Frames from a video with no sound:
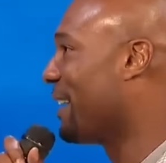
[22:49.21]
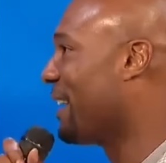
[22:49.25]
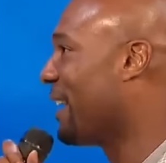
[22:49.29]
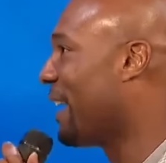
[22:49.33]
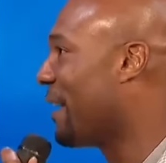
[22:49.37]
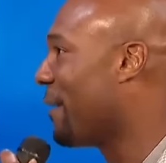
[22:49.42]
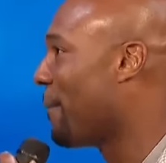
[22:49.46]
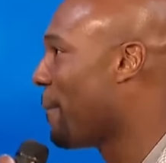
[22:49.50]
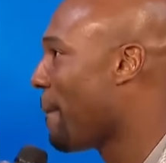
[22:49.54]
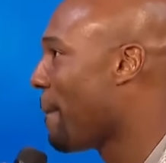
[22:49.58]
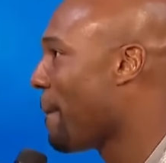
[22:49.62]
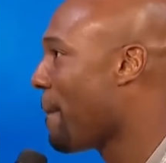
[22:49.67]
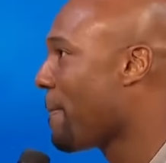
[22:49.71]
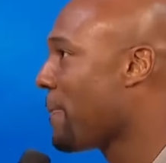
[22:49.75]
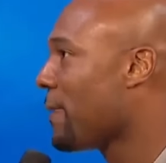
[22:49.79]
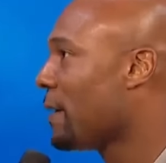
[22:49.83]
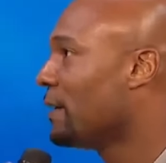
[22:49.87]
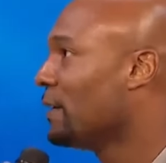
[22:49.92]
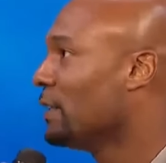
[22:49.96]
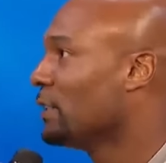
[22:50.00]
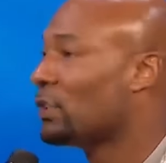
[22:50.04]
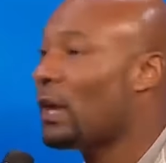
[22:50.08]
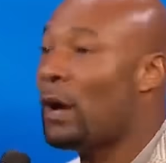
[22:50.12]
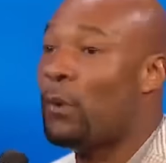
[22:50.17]
today?
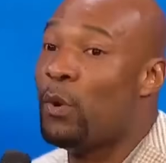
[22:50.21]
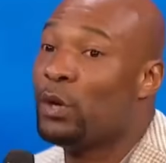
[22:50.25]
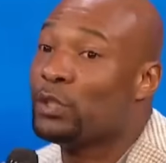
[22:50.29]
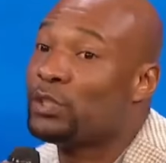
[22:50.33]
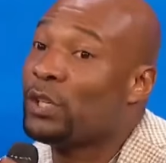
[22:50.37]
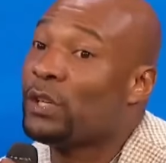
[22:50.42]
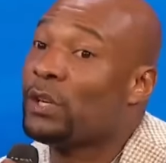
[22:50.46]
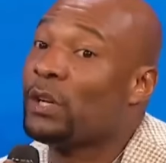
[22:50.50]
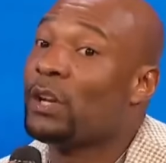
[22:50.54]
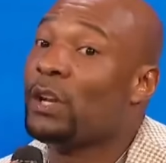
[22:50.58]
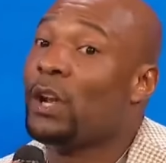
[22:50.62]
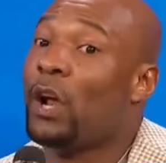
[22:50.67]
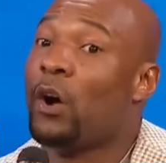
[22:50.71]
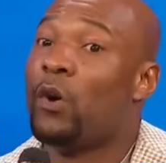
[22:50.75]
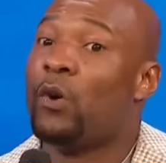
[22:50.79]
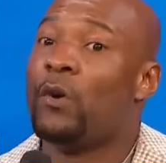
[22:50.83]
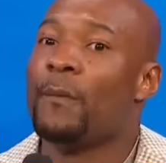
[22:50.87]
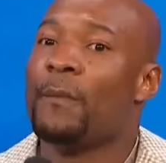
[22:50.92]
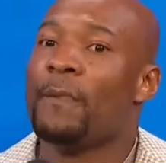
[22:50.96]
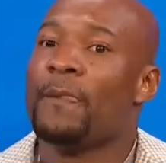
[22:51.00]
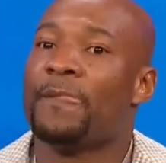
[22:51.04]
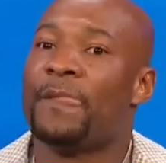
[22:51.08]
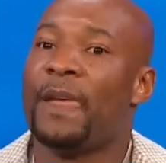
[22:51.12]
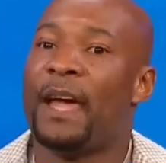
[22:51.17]
So I want you to
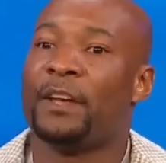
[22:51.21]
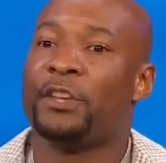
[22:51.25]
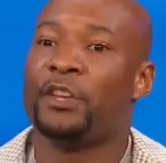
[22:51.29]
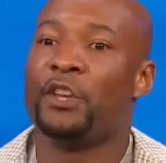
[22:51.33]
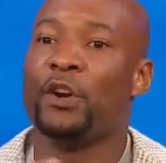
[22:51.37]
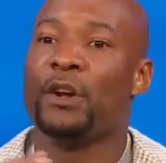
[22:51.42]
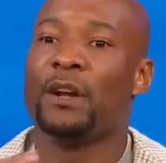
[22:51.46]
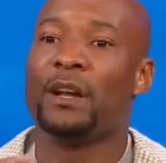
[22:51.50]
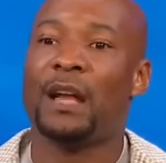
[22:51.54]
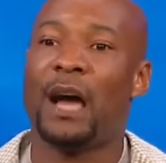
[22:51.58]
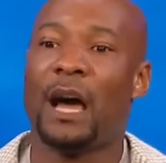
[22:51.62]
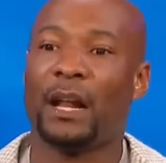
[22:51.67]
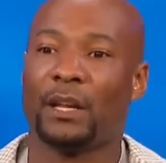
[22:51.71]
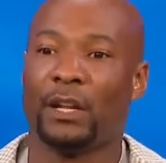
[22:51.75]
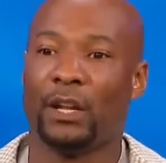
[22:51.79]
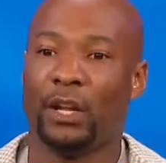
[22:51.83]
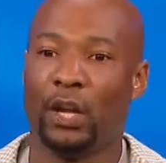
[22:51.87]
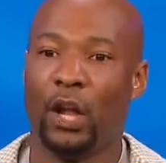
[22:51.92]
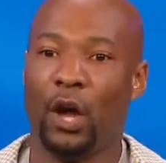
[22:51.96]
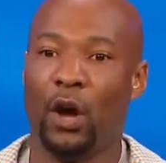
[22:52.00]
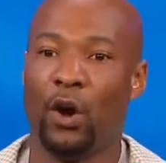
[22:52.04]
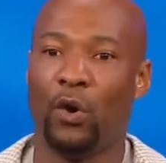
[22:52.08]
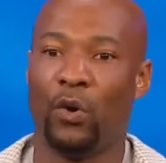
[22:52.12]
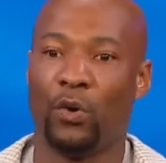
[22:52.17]
know that you're not
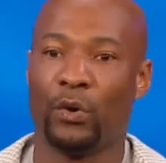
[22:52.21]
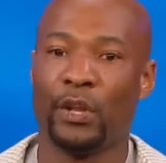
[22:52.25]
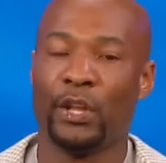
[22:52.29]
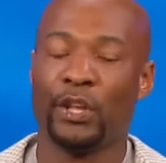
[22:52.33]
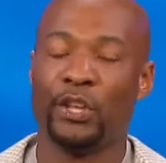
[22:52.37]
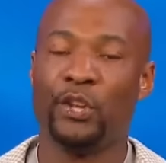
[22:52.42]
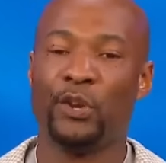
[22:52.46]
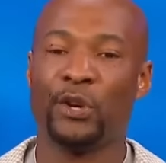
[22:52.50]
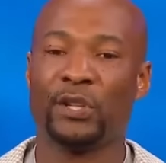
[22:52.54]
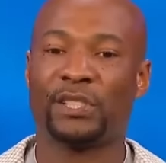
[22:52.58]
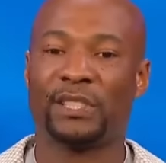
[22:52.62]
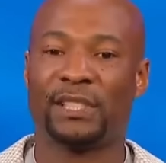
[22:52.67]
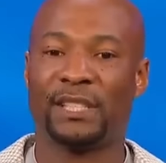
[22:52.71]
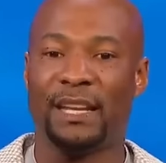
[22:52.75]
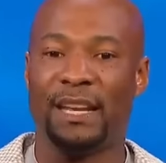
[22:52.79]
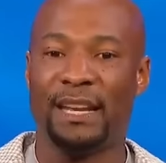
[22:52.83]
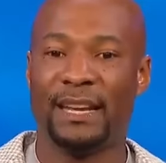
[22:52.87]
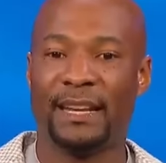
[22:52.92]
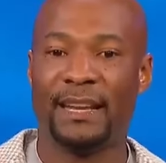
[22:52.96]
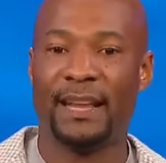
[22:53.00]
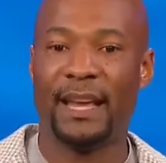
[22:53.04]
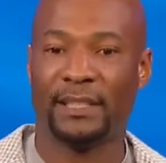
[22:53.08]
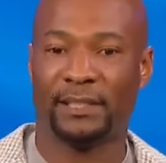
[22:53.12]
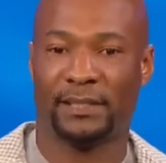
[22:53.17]
alone. You're
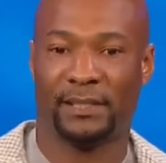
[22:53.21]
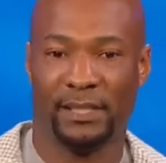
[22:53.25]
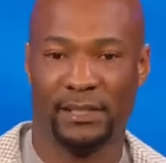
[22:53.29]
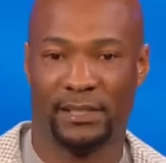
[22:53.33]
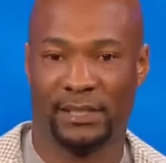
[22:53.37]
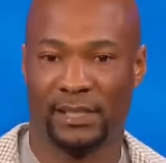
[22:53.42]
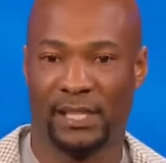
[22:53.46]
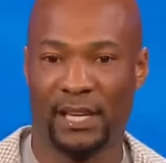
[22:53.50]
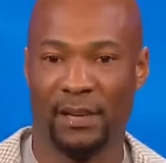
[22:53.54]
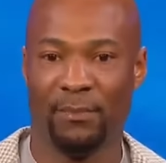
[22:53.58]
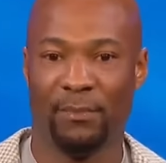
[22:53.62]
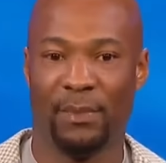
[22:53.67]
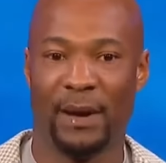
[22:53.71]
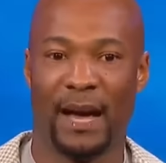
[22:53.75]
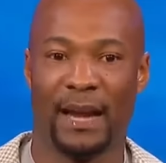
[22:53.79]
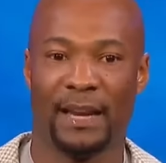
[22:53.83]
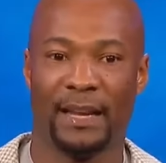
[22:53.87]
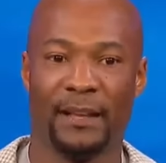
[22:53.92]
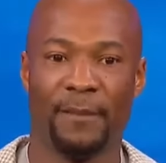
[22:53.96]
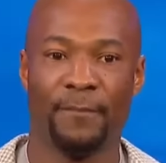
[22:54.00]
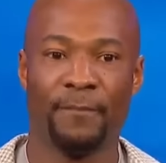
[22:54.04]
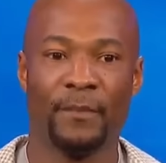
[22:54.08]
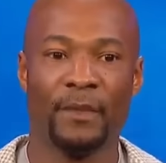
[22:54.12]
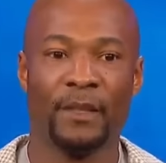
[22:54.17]
sitting next to
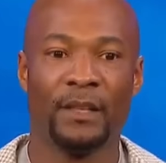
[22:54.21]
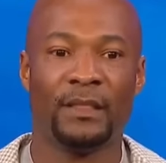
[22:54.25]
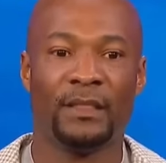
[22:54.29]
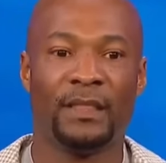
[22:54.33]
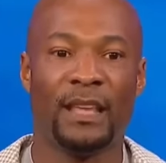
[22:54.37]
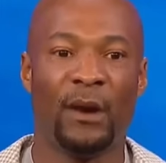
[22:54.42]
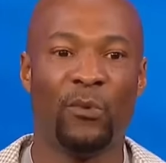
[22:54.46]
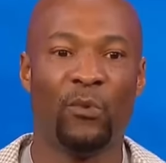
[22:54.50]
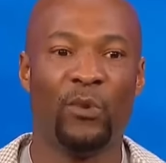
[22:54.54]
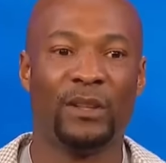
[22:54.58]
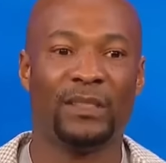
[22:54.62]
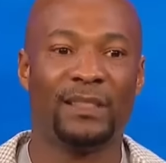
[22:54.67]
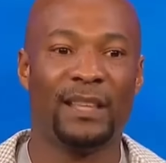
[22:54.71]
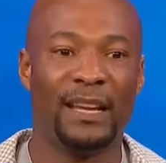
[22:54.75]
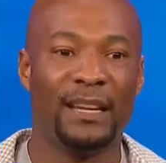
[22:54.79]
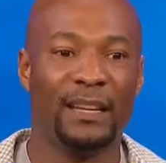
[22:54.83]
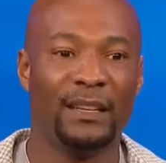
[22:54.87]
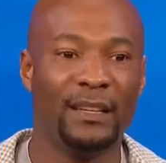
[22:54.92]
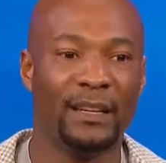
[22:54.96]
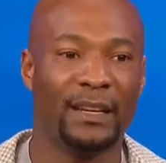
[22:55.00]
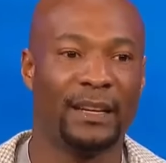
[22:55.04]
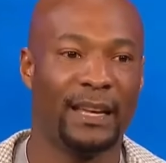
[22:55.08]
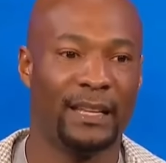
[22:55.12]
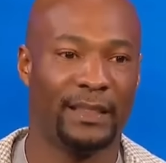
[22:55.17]
somebody that when they
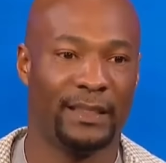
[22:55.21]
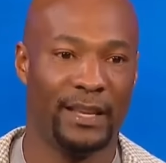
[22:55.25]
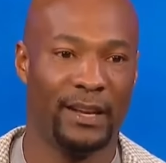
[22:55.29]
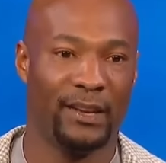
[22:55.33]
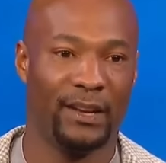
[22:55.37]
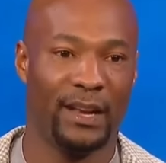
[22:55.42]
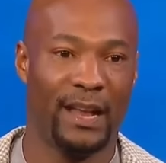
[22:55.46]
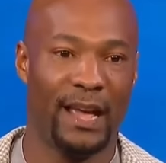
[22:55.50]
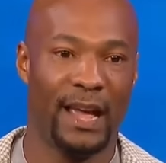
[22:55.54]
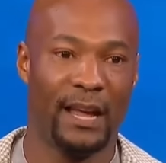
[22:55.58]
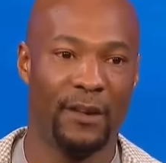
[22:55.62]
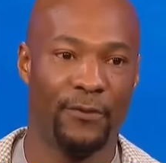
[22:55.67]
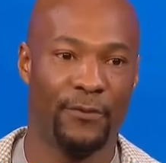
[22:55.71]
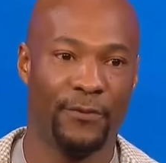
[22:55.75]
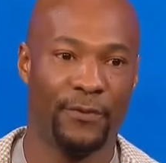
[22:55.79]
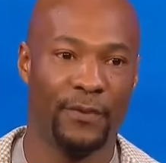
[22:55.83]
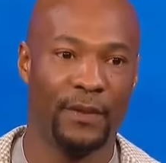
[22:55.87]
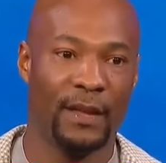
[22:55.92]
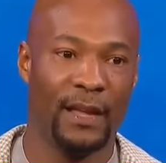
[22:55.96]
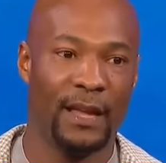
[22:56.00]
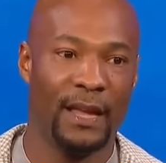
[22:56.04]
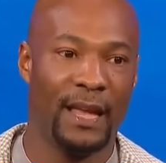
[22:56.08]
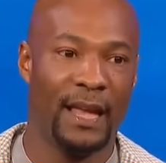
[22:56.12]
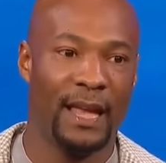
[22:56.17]
look at their life
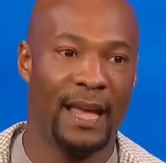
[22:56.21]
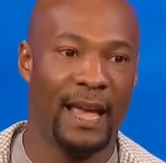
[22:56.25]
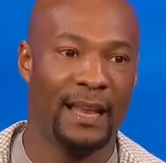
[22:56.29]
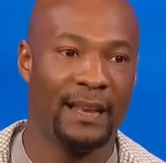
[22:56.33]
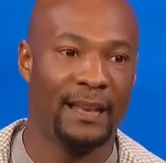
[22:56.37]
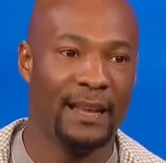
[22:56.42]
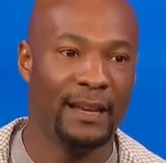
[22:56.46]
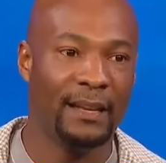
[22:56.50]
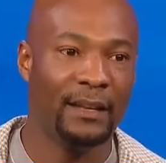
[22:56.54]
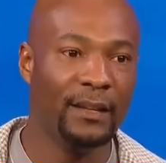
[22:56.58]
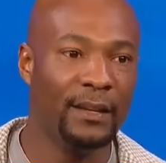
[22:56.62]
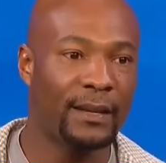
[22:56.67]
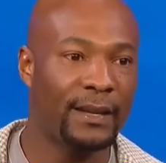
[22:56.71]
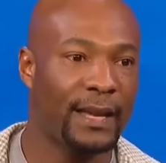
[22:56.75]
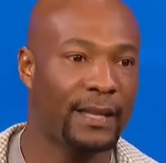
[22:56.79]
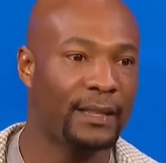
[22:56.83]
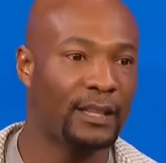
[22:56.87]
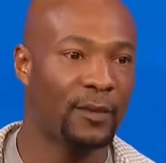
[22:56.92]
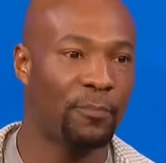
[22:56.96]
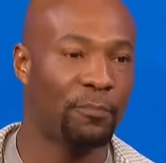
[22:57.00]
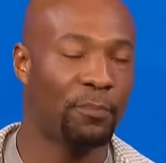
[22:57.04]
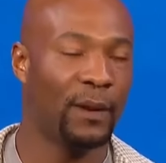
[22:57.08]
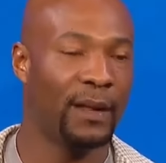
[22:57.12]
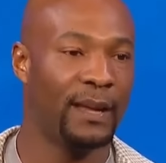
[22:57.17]
and they look
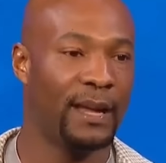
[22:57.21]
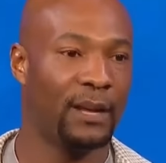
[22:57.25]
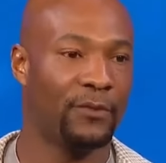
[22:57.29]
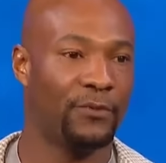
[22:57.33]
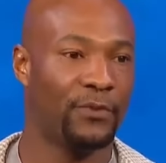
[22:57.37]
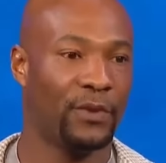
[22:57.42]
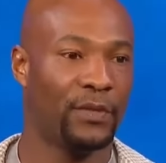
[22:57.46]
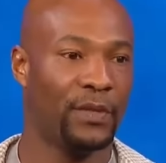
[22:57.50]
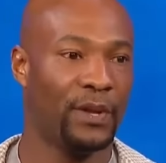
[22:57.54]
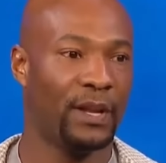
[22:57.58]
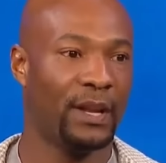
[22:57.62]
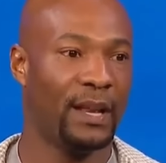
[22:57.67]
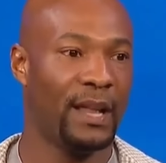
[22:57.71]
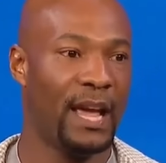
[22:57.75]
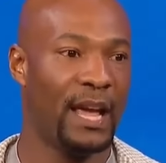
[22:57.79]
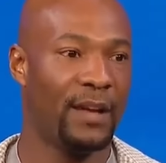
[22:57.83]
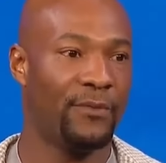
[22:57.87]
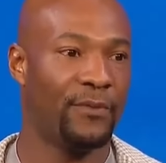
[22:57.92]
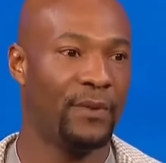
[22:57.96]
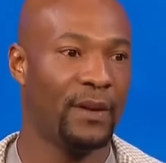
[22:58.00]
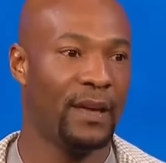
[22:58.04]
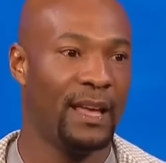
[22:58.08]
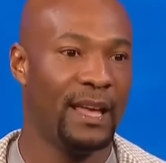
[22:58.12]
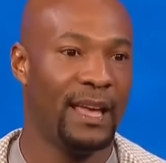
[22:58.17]
at the plan for their
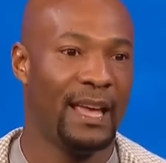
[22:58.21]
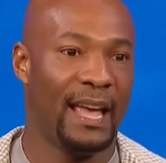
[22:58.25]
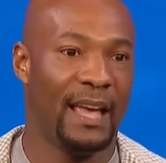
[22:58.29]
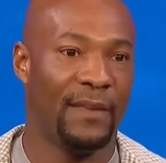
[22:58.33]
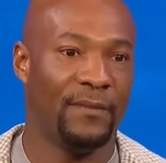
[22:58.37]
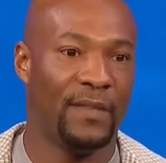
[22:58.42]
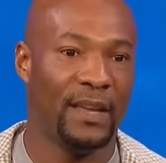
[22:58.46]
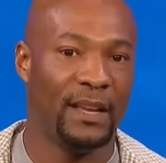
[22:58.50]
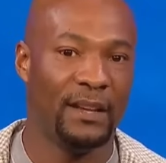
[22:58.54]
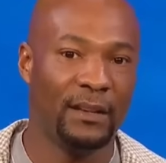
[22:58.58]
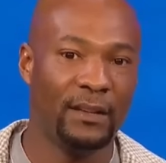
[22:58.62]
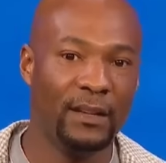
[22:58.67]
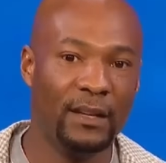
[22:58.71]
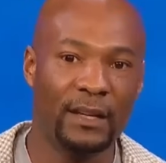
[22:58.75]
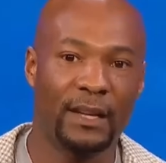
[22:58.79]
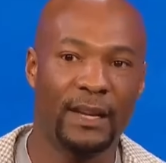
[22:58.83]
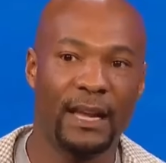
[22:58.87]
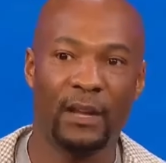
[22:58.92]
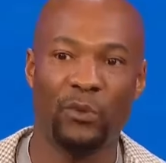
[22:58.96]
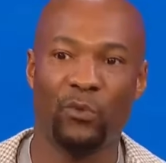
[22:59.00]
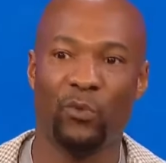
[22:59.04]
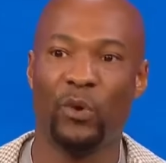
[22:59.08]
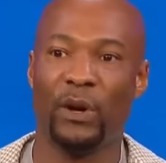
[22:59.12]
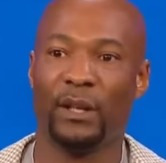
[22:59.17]
life and they
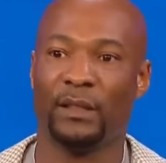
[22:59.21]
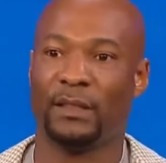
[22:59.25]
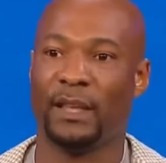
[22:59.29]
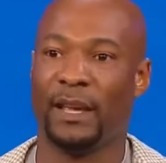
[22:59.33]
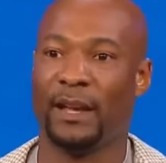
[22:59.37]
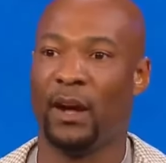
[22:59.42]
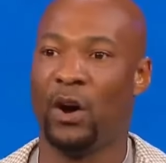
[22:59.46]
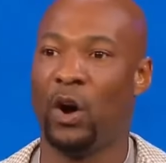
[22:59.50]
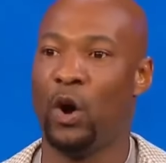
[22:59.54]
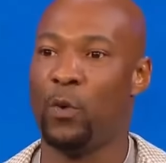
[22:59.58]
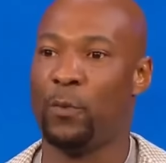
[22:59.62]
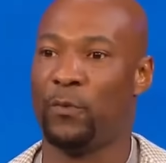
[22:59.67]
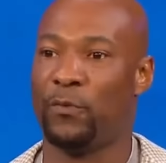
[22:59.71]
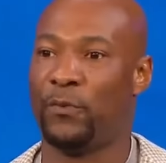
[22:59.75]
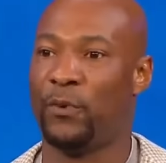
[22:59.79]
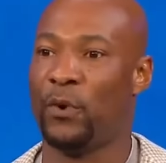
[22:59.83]
look at what they hoped